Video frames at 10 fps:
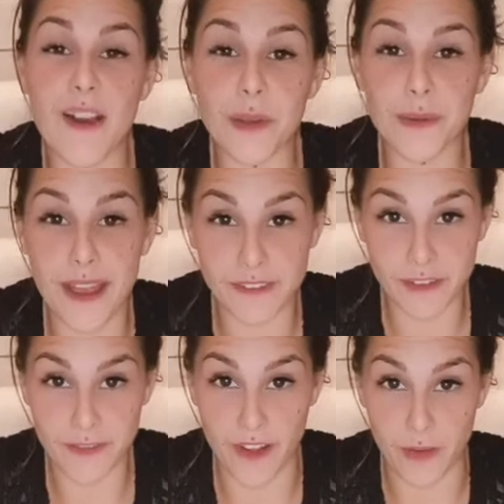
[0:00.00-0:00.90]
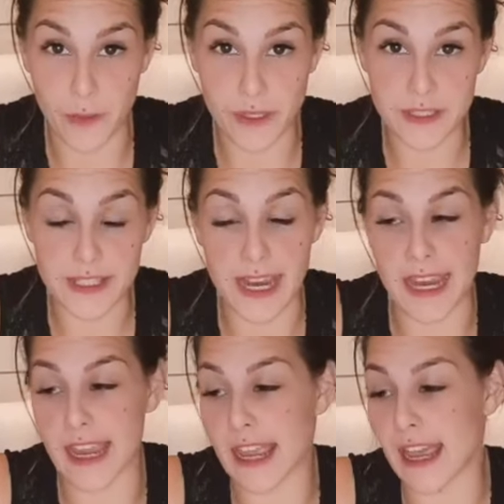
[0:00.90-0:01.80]
you have your followers
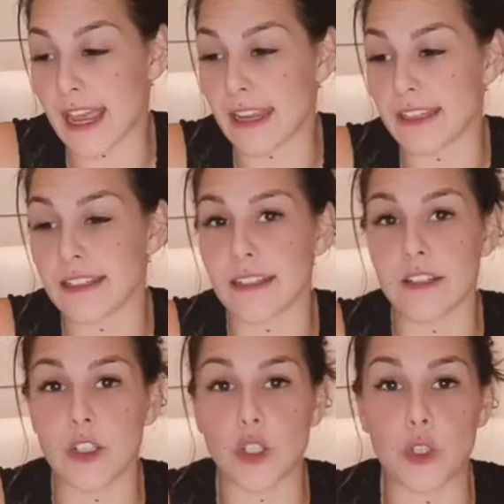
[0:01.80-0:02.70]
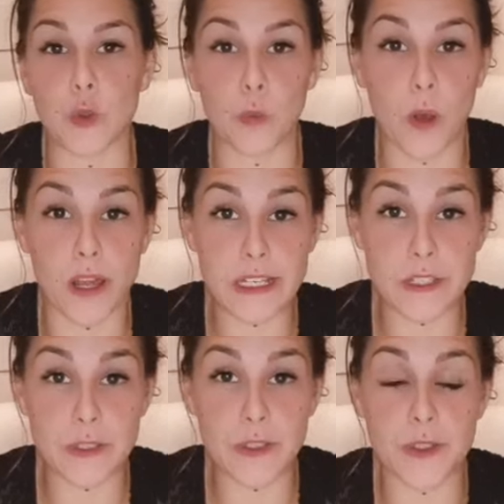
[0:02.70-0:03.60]
and you
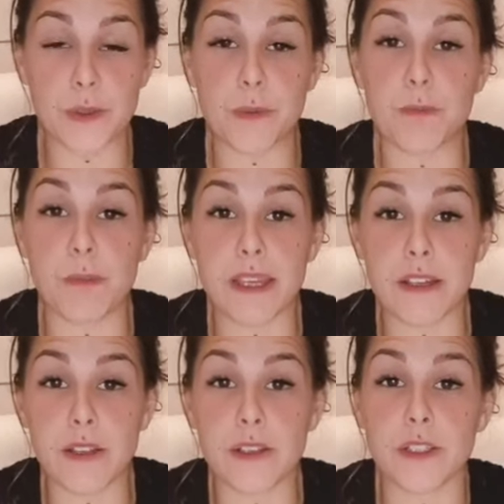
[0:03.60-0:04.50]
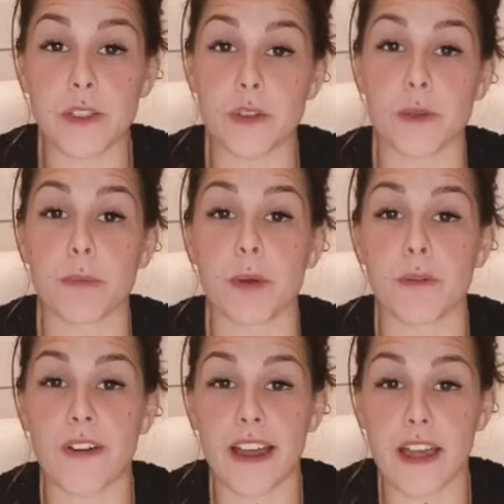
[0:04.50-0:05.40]
want to build your
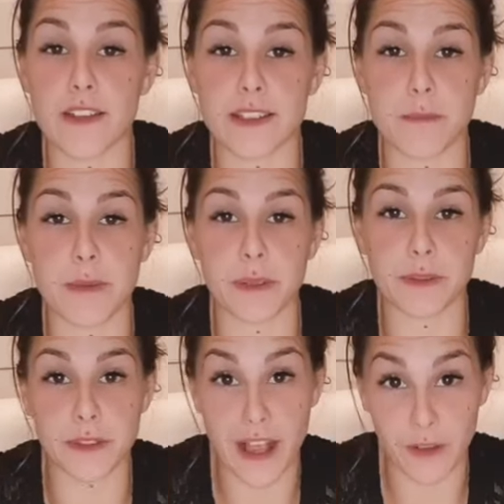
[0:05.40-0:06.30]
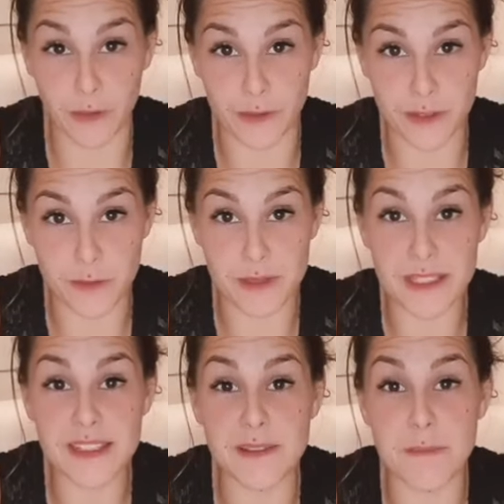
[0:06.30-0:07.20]
profiles and build your
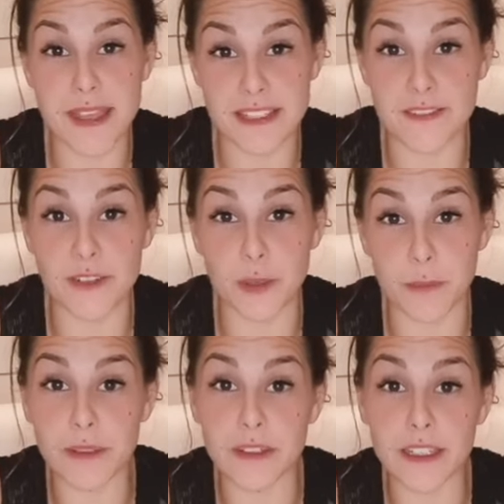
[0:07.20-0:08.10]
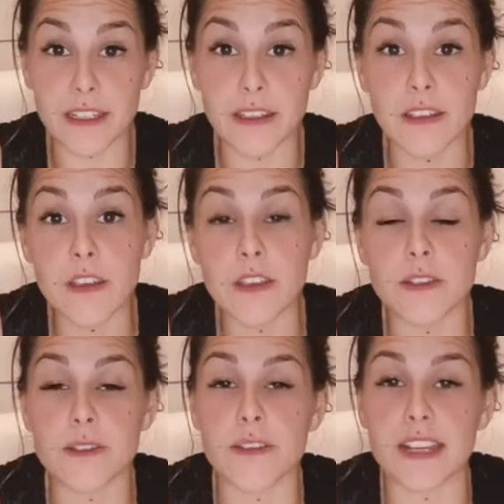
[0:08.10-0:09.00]
algorithms to the best of your ability.
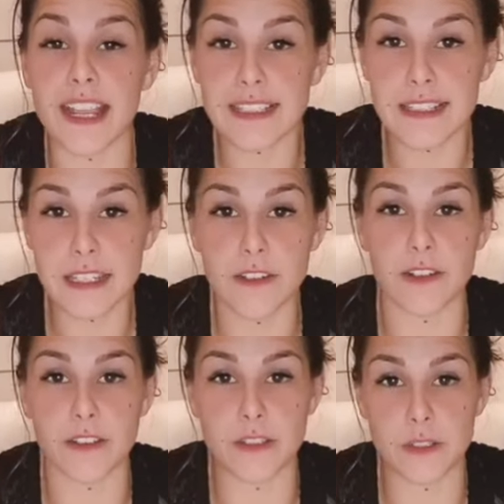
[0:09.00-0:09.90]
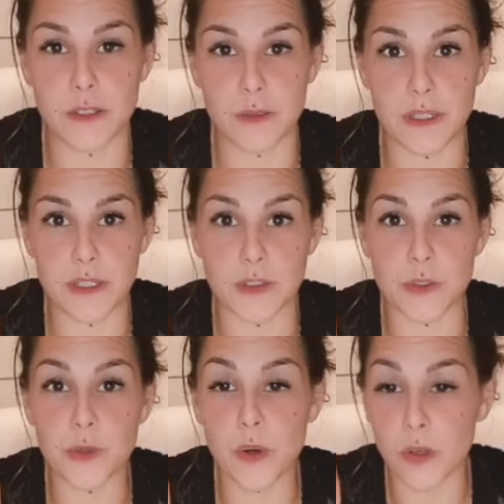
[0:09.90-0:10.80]
So the next thing you're going to do is
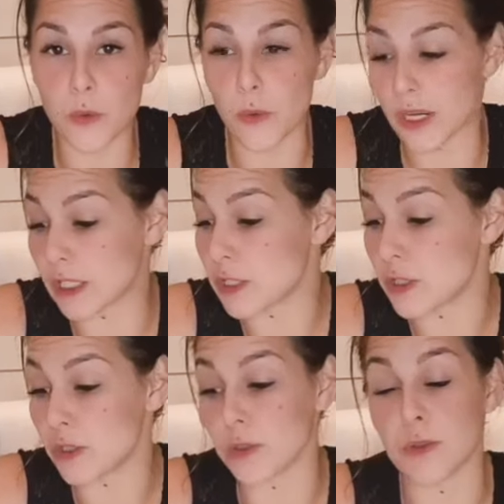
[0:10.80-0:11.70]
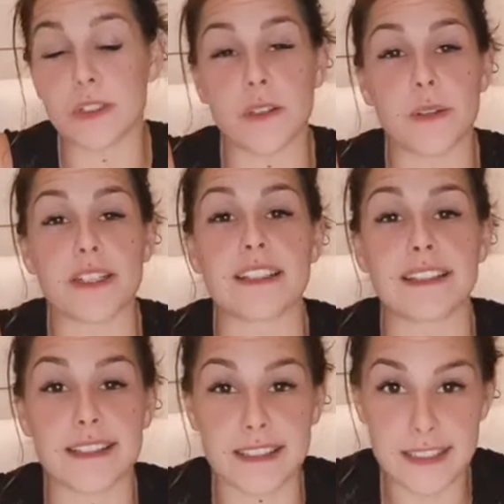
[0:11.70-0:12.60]
you are going to show
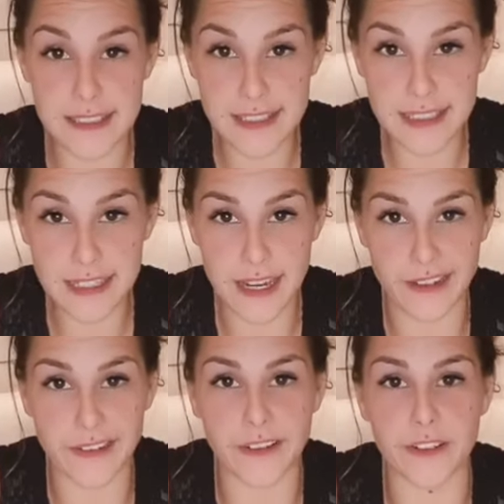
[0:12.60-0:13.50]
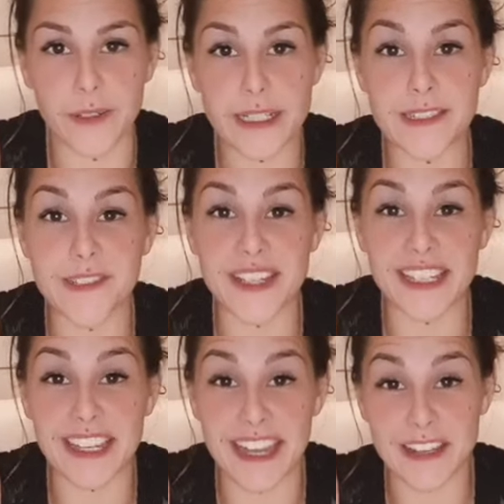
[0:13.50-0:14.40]
consistency and you're going to
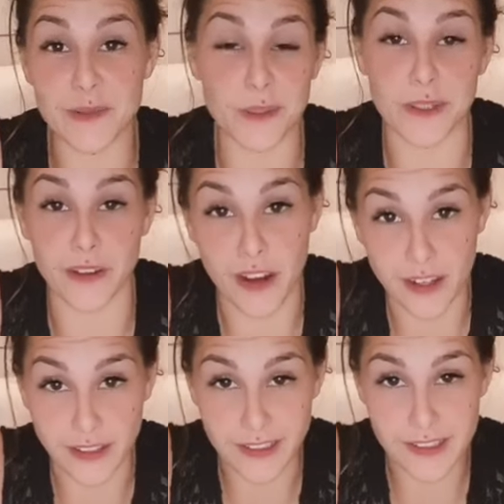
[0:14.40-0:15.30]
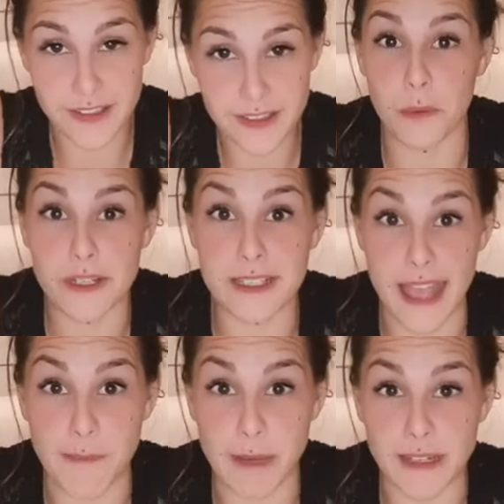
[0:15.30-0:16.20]
engage with your audience. What does
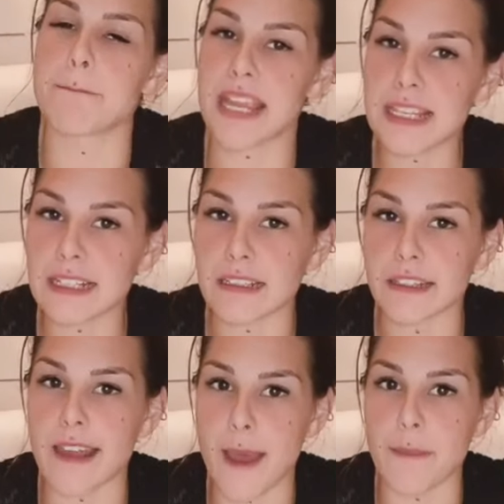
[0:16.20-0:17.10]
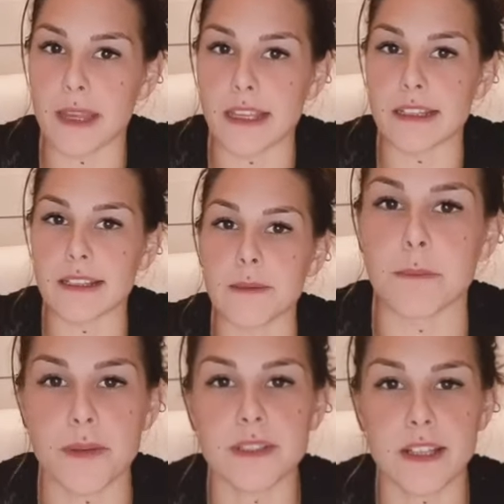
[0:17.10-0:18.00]
that mean? Basically, that means
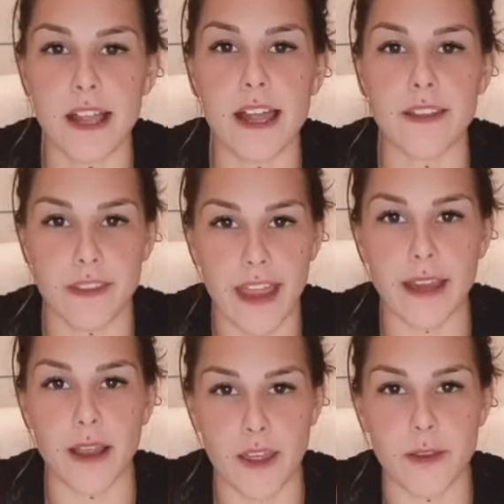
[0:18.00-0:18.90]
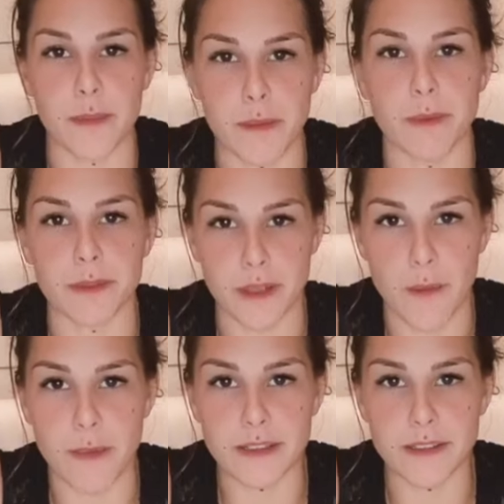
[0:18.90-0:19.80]
post a lot and like other people's
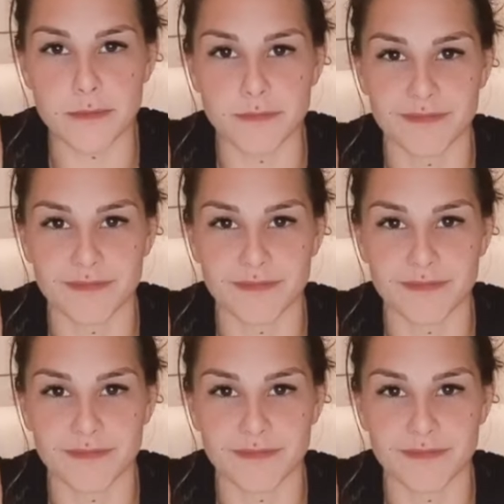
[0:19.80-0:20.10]
comments.